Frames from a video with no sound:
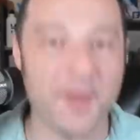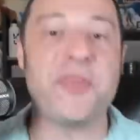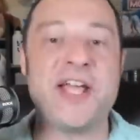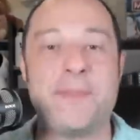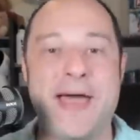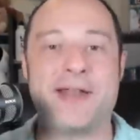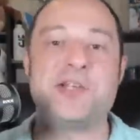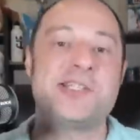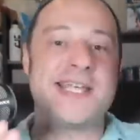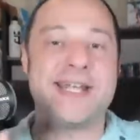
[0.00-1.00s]
Don't think about it.
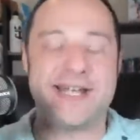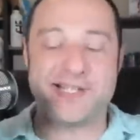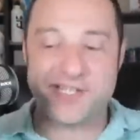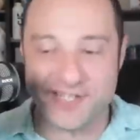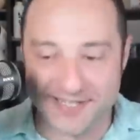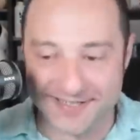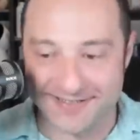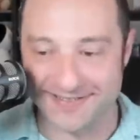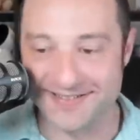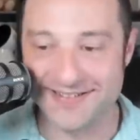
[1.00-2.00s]
Just eat it. It's
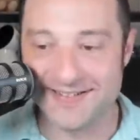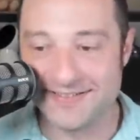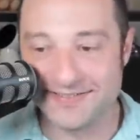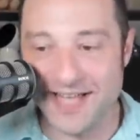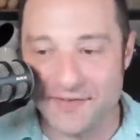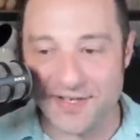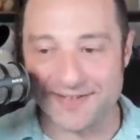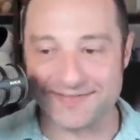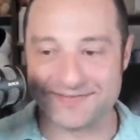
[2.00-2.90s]
good. Love it.